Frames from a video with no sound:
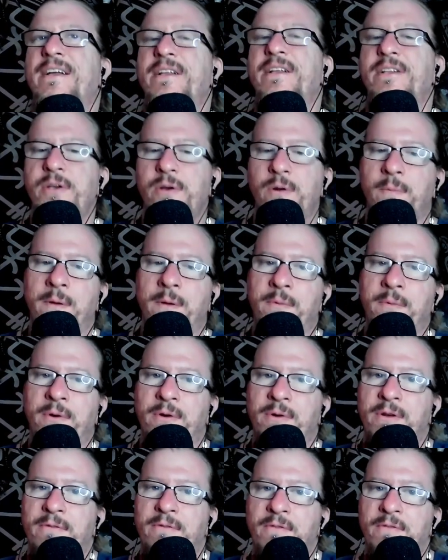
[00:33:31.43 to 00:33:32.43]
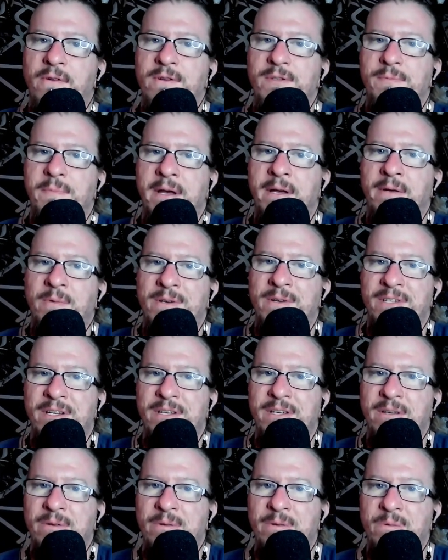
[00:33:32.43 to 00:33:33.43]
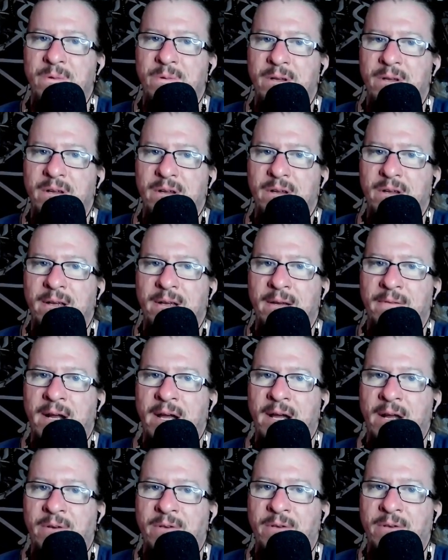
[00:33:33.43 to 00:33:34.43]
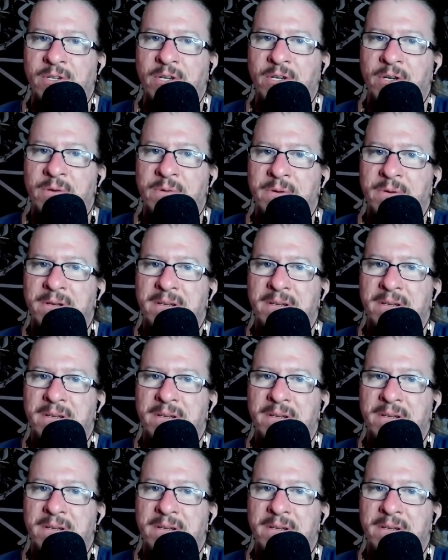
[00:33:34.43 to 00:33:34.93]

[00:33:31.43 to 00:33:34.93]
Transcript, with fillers: Do you remember who your first band was that you ever had on your show?